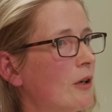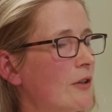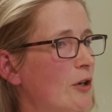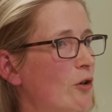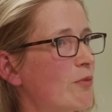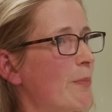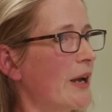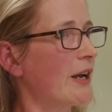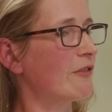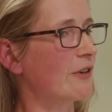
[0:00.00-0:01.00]
and they're not
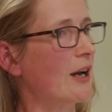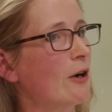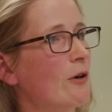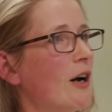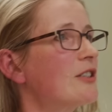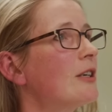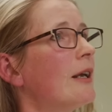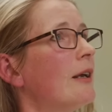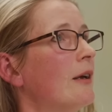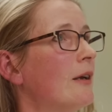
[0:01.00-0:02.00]
prepared for how
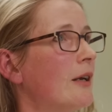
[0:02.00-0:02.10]
utterly